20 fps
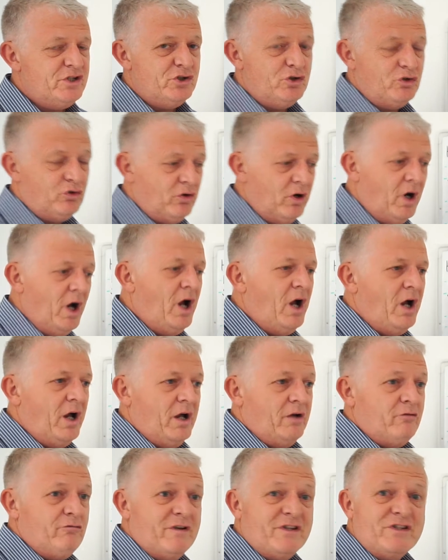Your
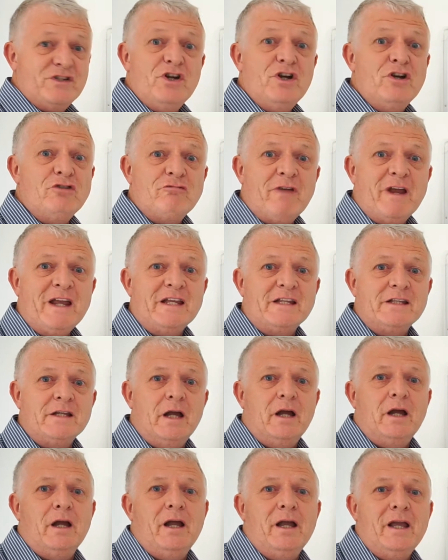return rate
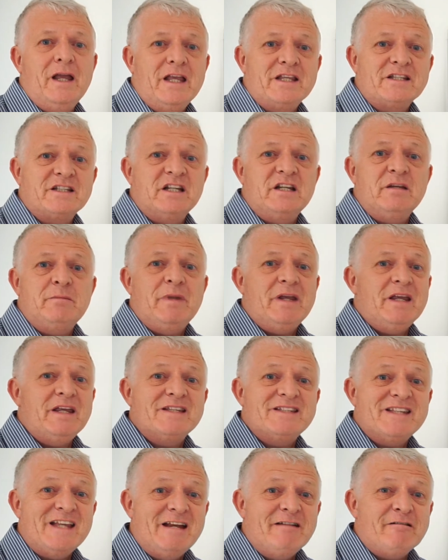is going to be
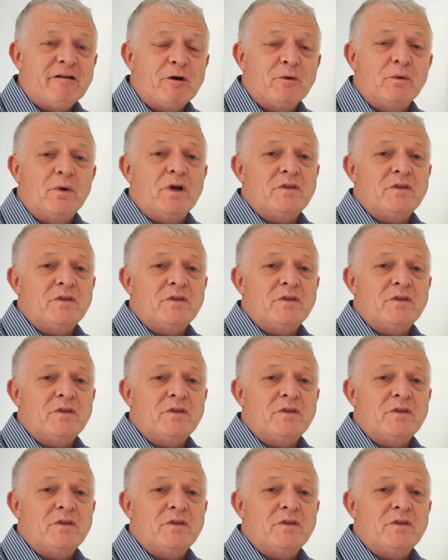0,